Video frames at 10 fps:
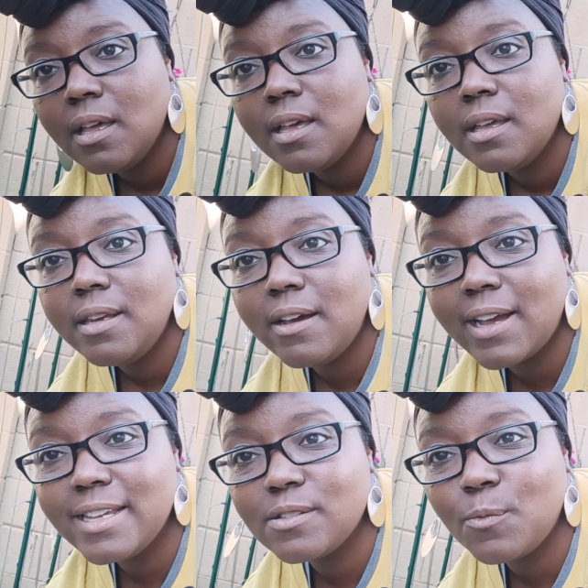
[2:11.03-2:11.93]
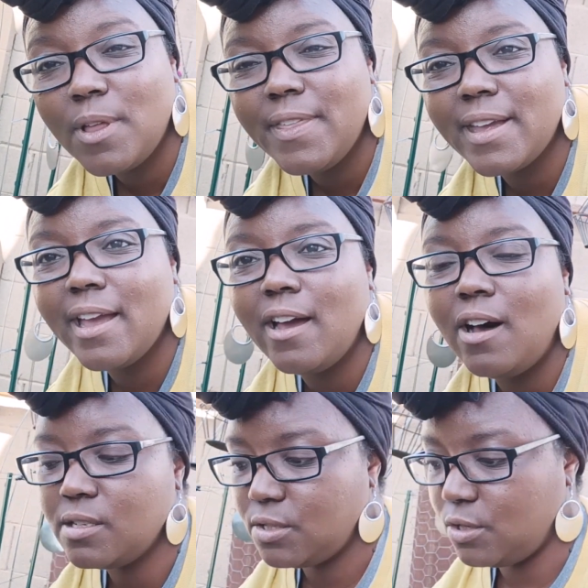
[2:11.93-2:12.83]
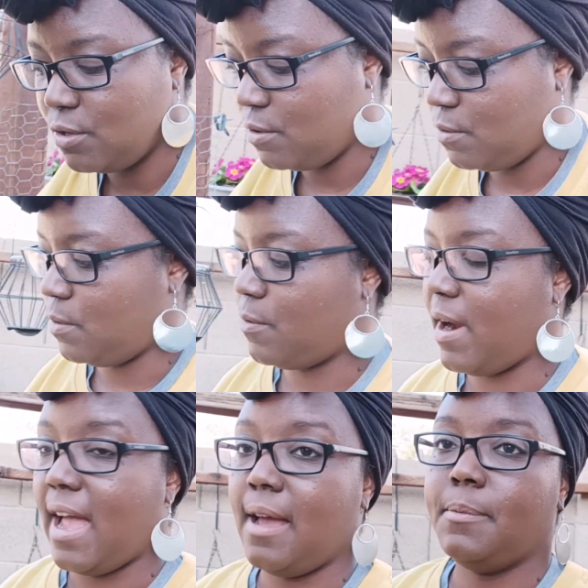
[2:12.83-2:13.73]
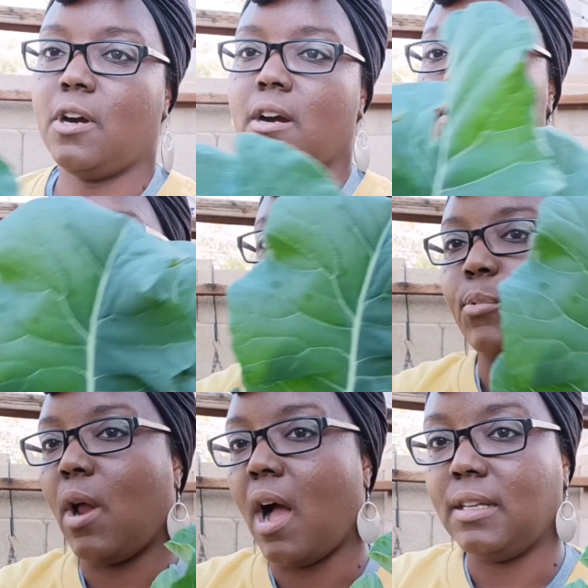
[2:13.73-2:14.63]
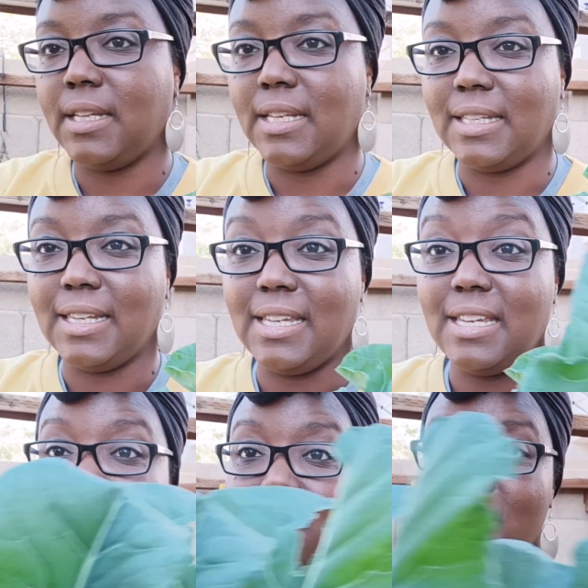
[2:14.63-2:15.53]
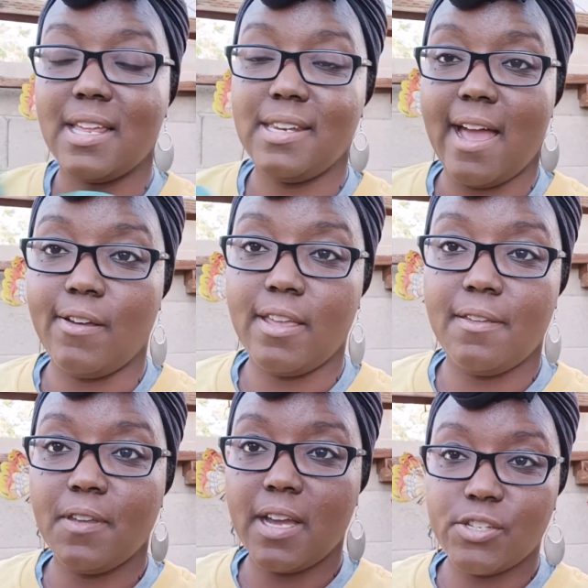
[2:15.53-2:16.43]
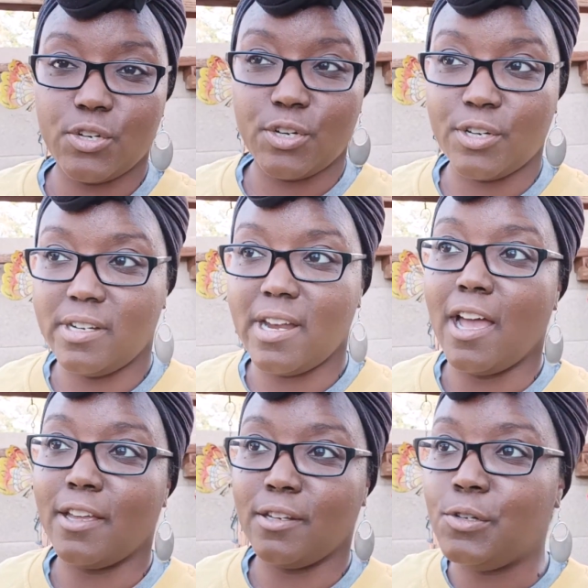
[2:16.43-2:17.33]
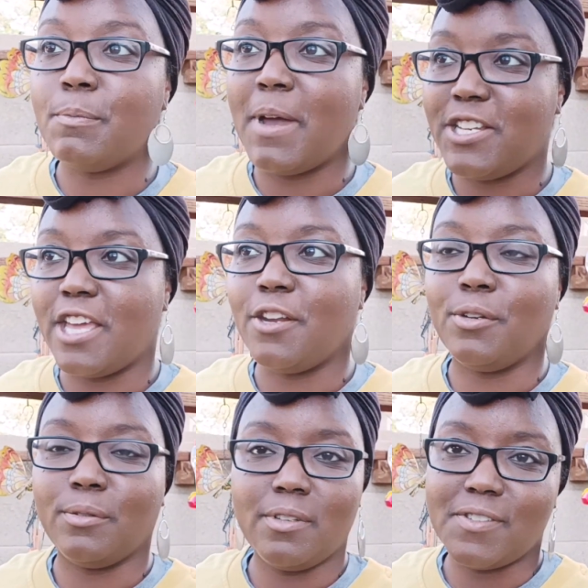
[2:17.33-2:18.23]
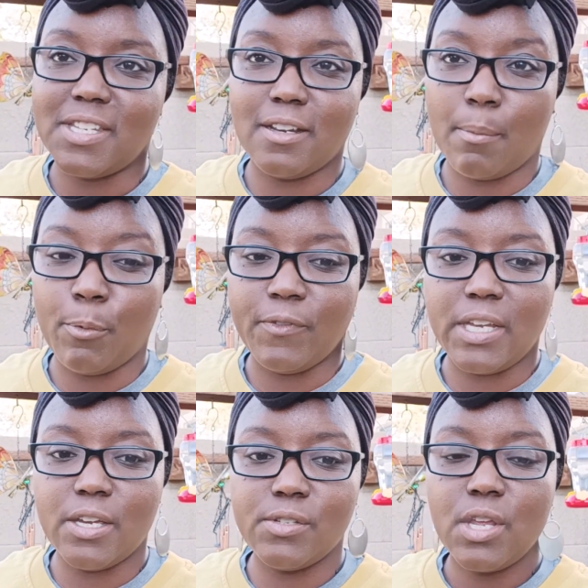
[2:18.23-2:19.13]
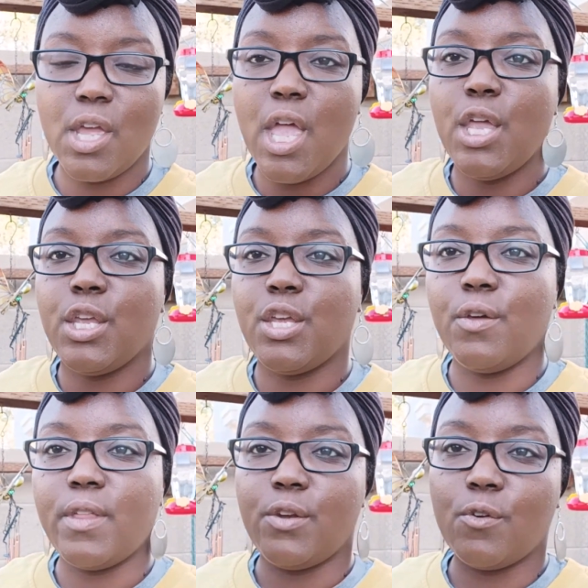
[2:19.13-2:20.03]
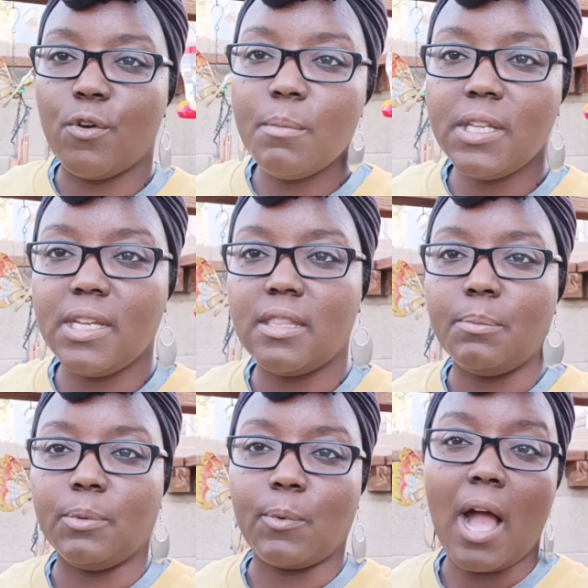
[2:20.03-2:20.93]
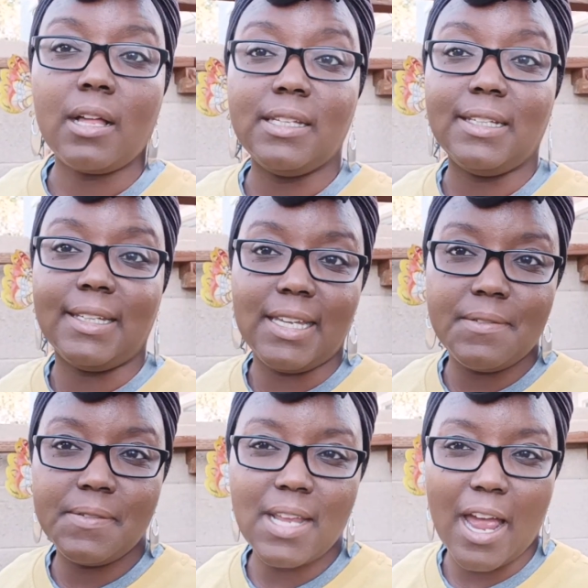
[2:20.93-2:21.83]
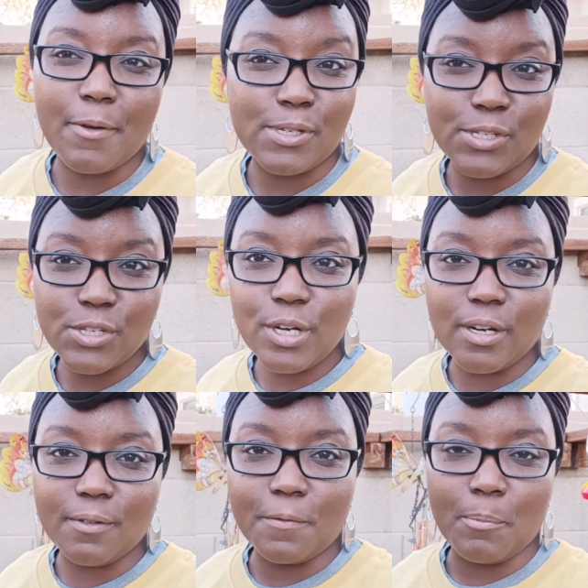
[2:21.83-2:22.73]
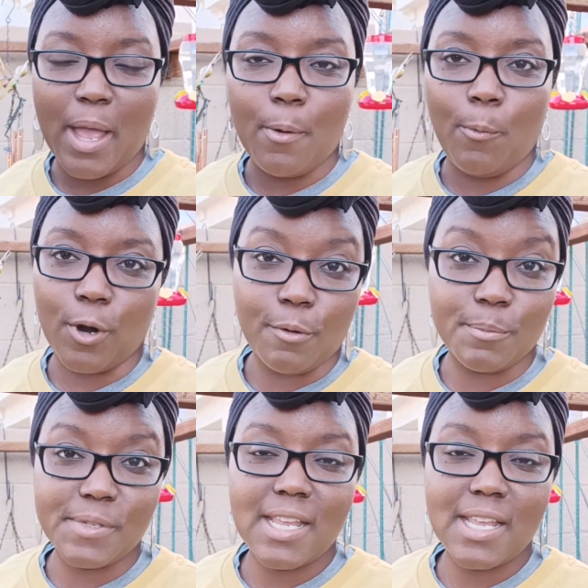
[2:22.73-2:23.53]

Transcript: Now guys, one thing I also grabbed are some broccoli leaves. Now, if you guys are not new to my channel, you've seen a couple videos, you know that normally the broccoli leaves I reserve for my worms,